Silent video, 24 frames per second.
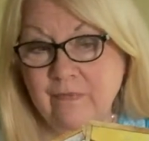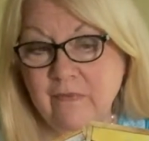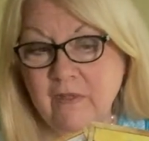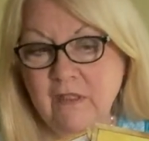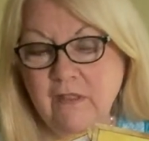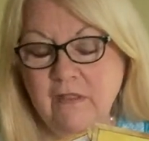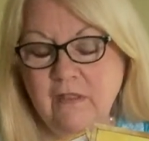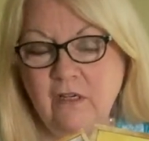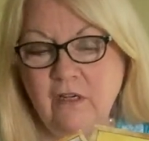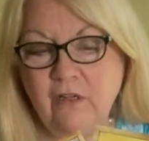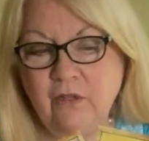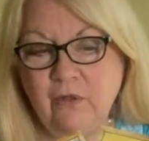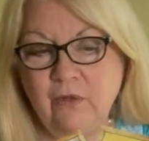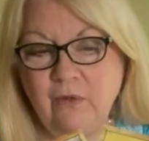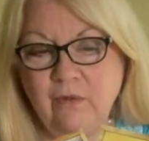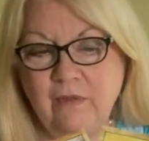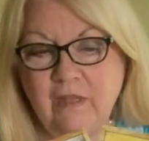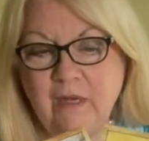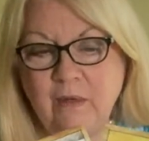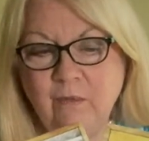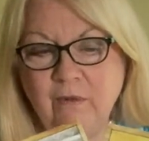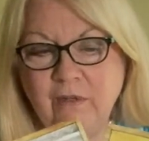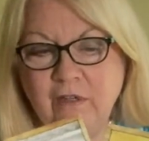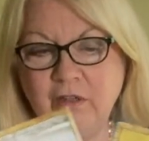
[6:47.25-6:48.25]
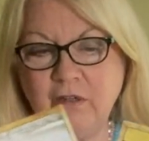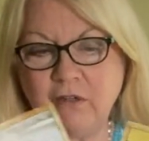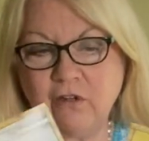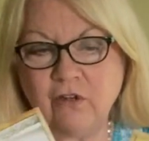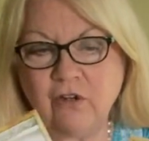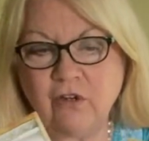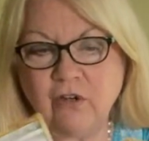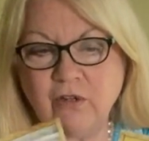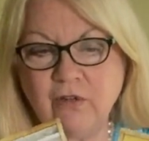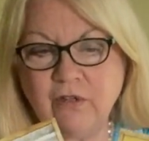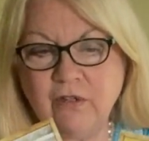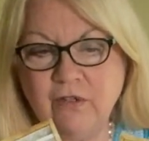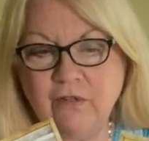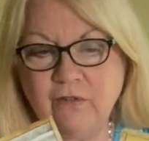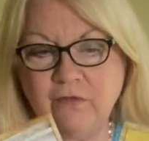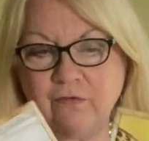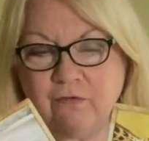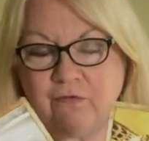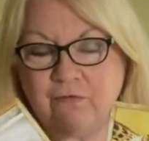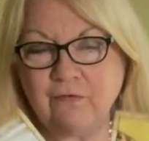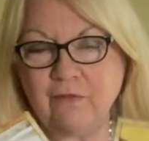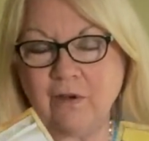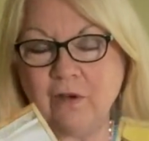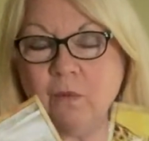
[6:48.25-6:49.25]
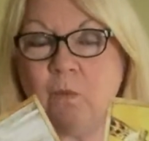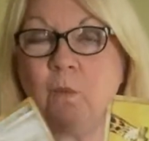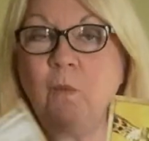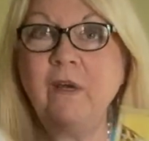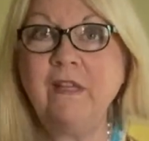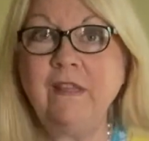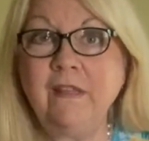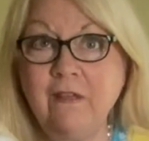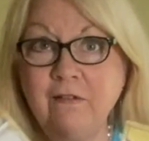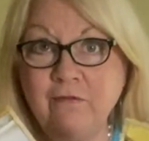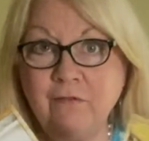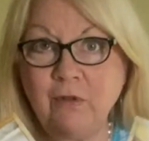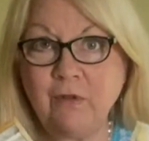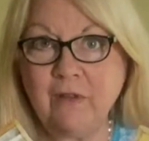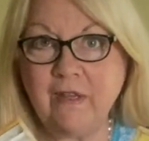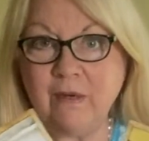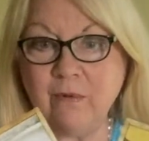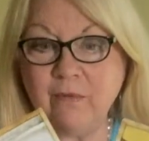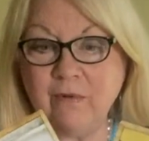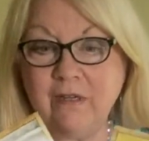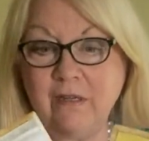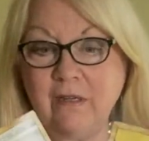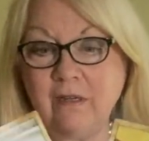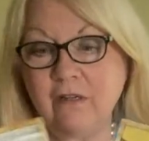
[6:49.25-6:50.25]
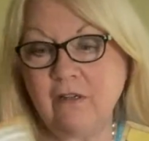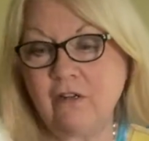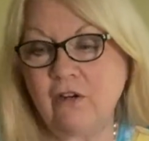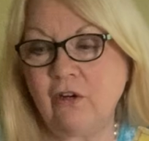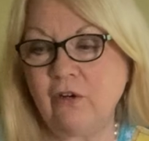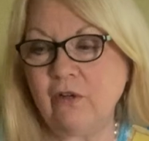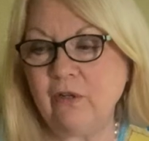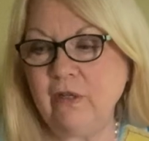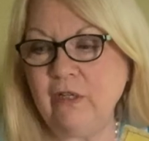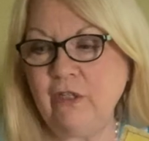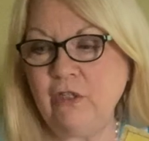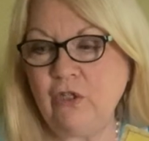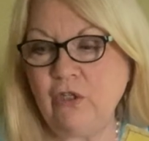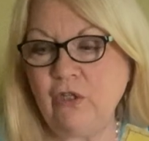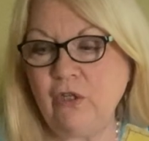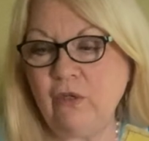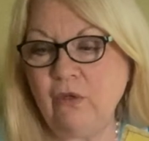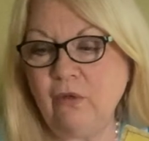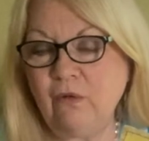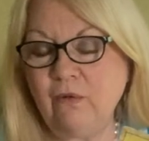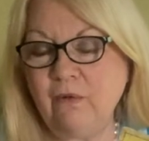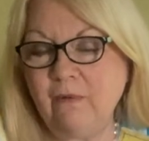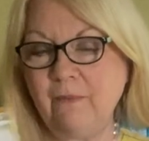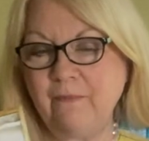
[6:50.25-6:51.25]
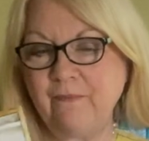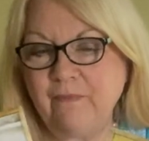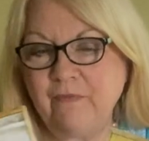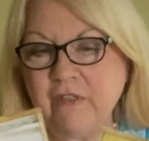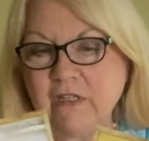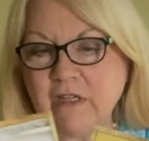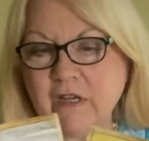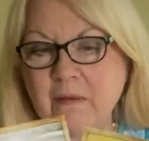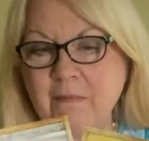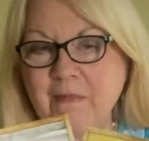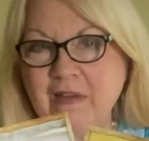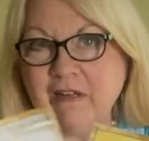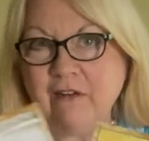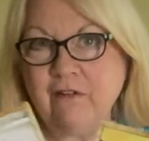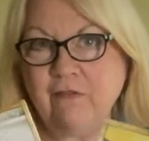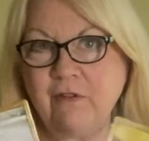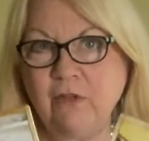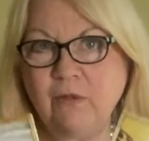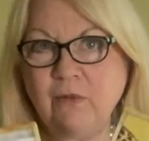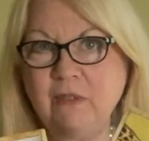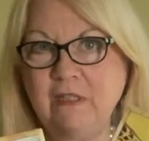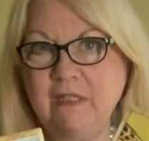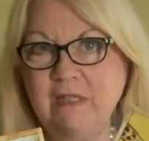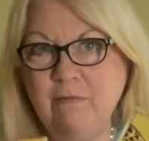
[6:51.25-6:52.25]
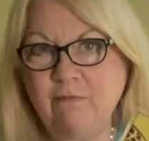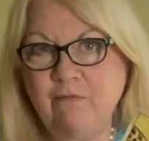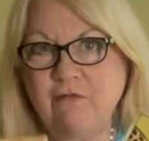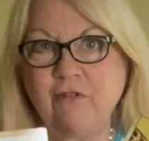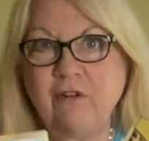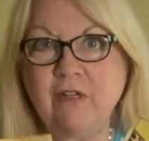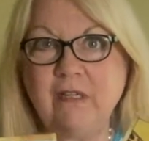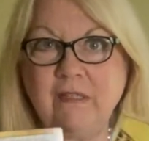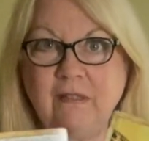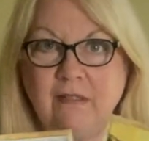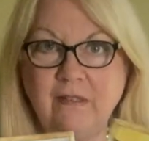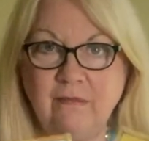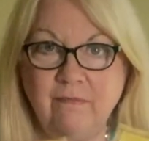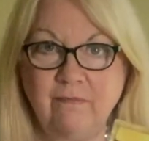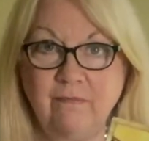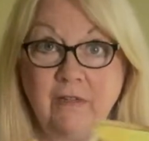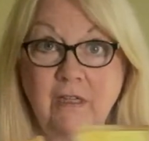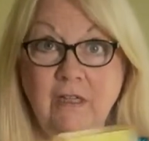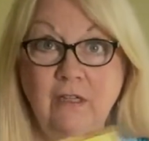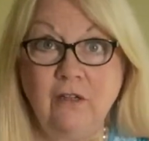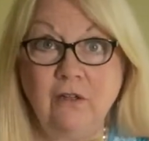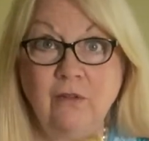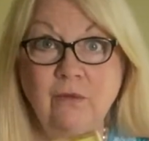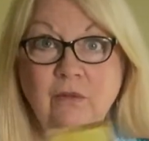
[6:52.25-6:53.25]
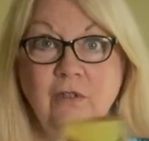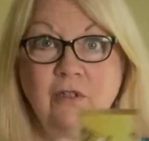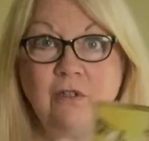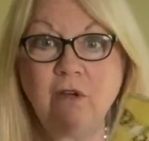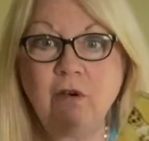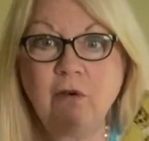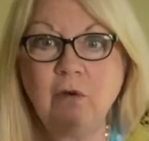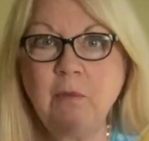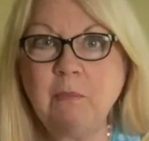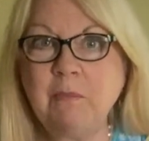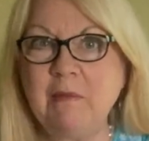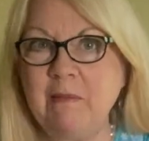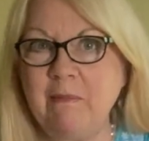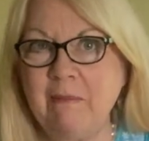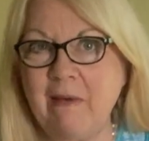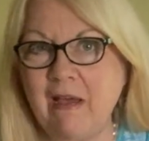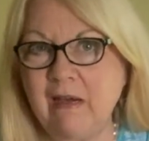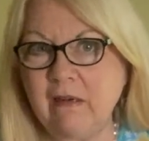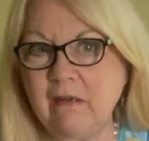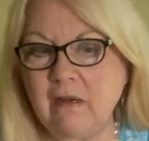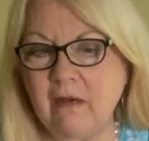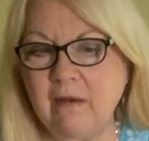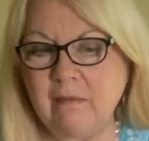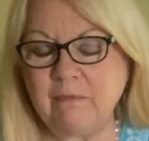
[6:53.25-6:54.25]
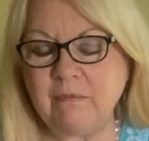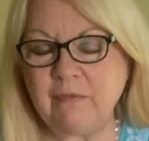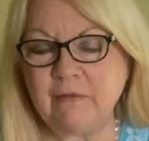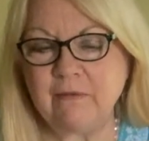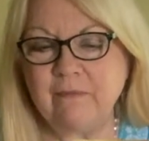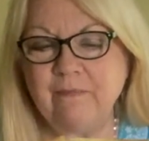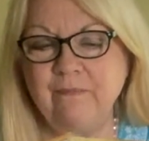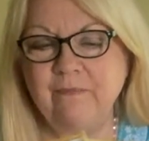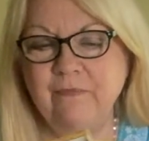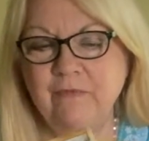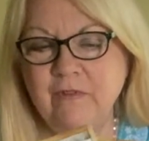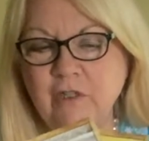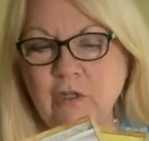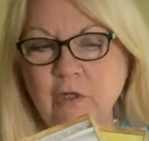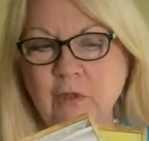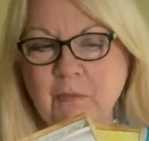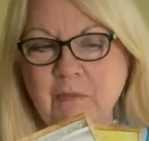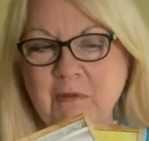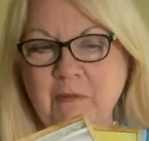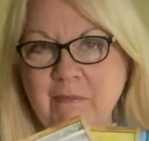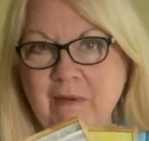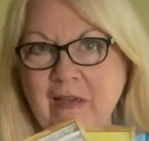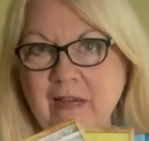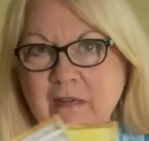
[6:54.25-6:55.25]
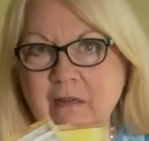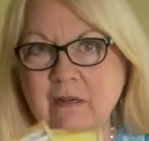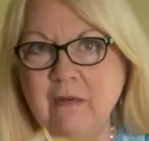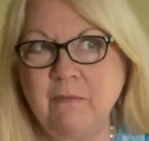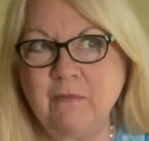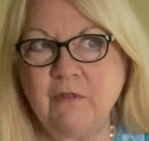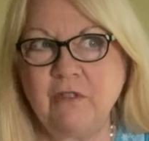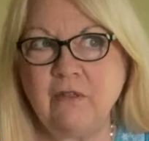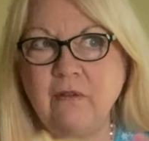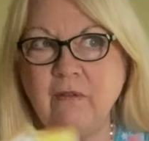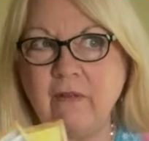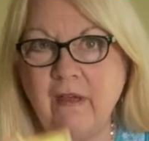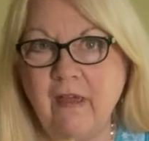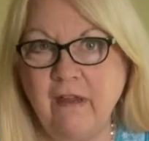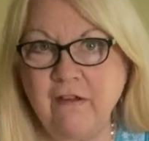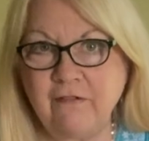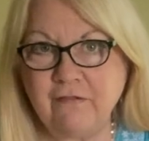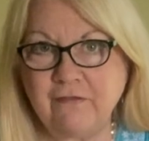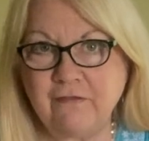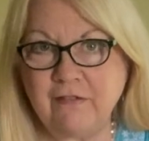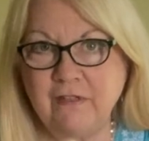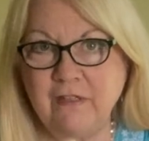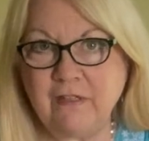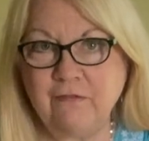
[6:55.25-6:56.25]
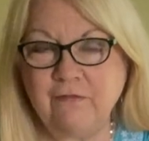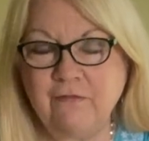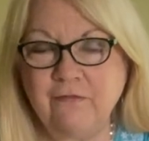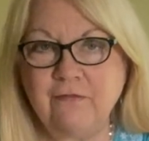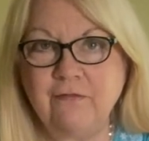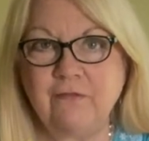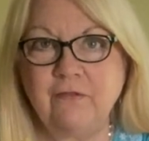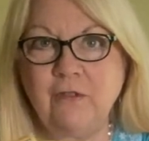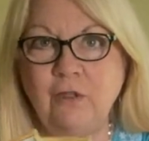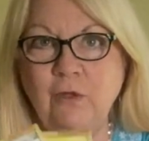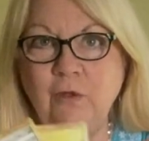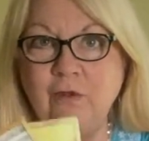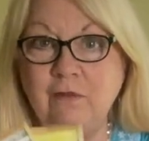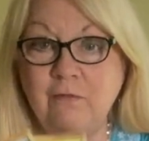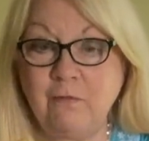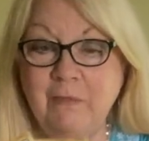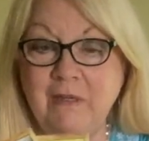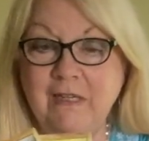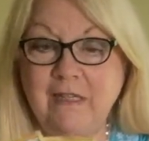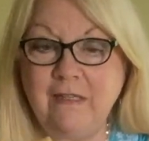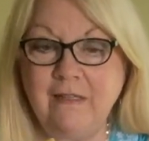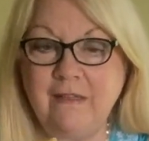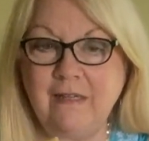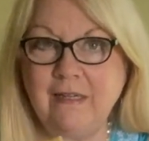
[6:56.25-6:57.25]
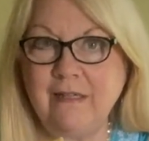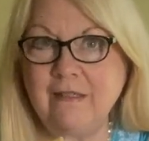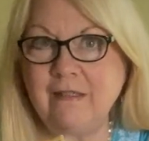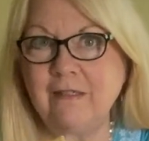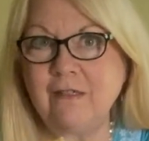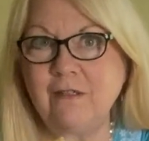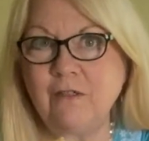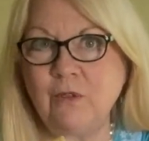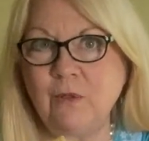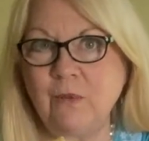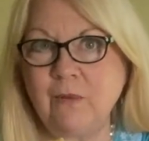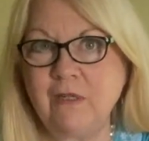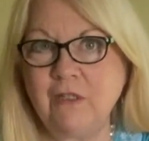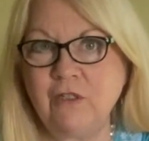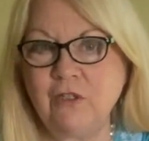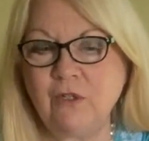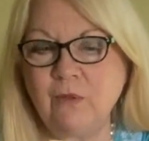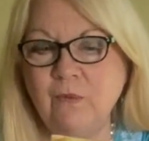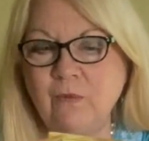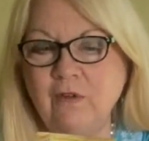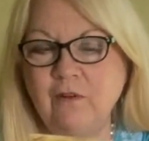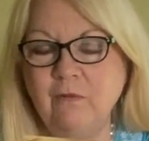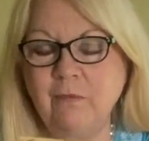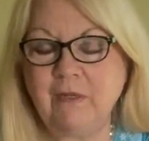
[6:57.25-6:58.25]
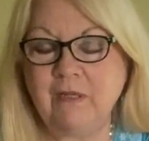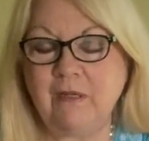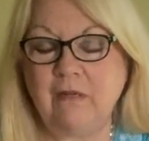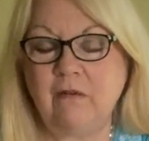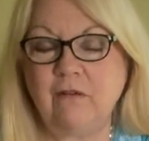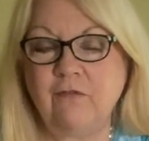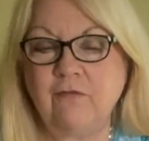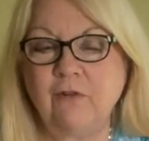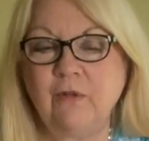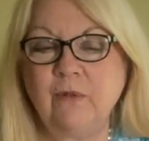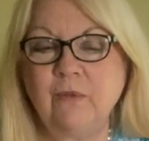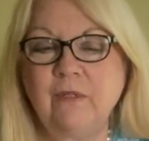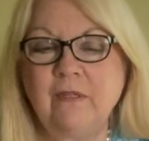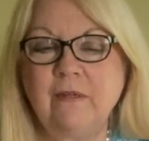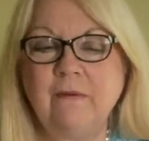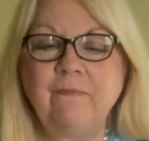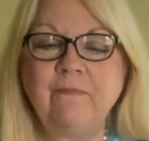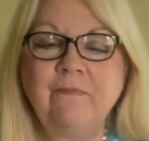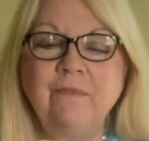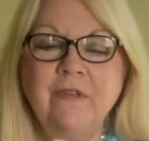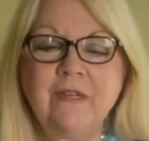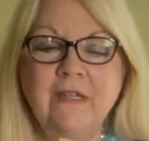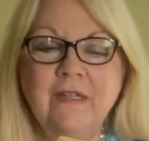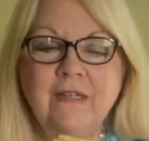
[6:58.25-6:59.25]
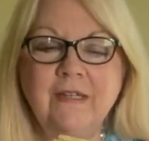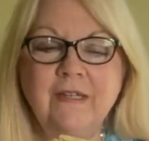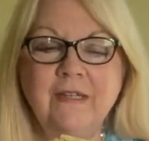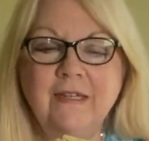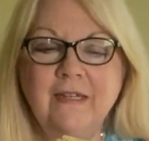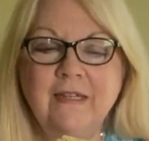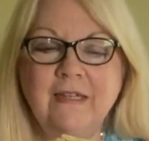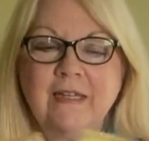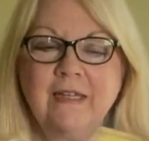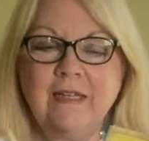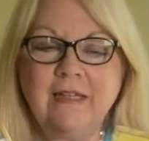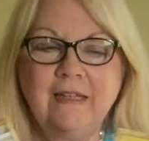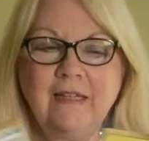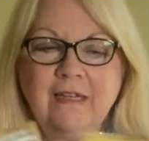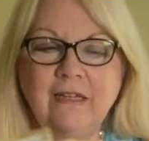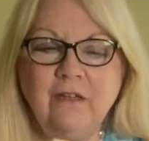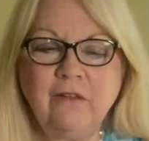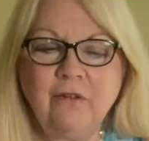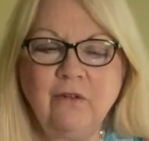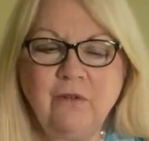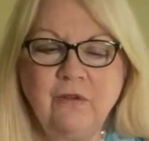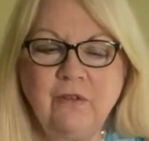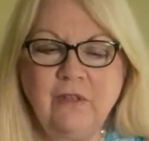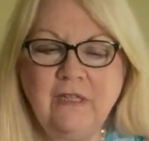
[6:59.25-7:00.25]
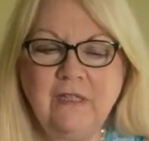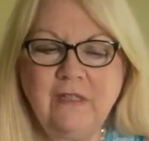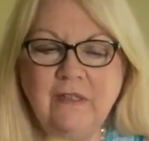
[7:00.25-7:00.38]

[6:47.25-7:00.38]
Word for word: So they want to encourage, on one level, they want to encourage you to come out of your deep freeze, you know, to open back up, to open back up to life if you have been in that situation where you've been kind of frozen. The other thing